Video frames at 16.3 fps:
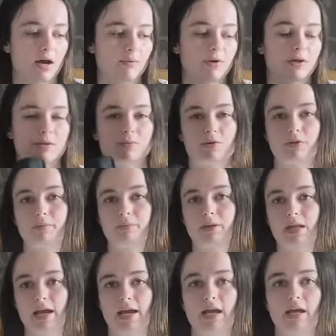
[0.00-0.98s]
wear them on the
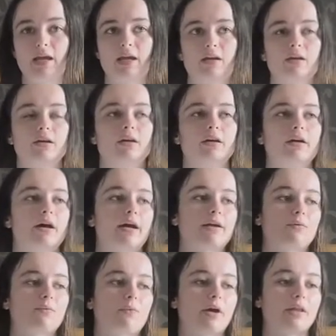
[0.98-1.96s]
plane. I
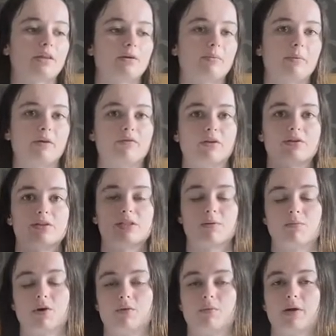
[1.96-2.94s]
can wear them if there's
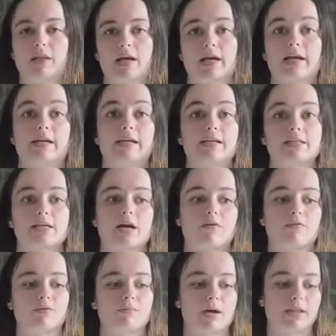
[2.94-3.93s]
somewhere where like I need to
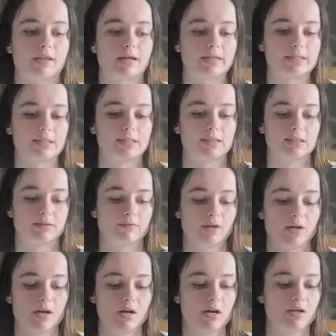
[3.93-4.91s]
cover my legs because of
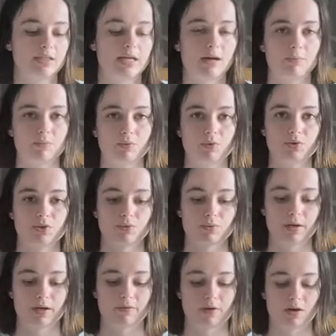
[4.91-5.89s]
temples or
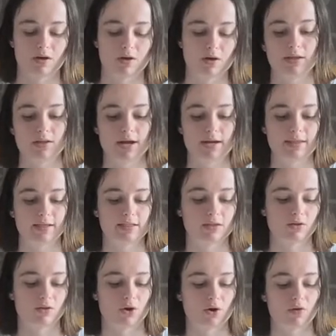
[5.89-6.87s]
whatever. I like these a
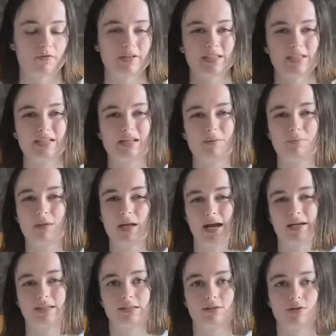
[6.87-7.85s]
lot. Obviously, like,
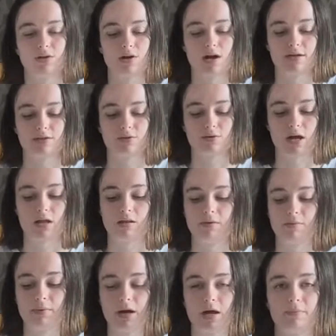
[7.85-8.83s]
black is not an ideal color,
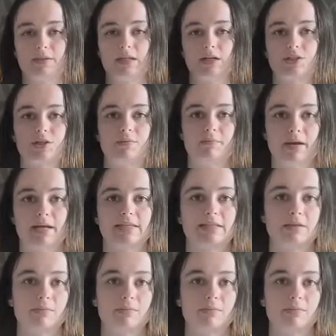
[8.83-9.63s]
but I'm such a messy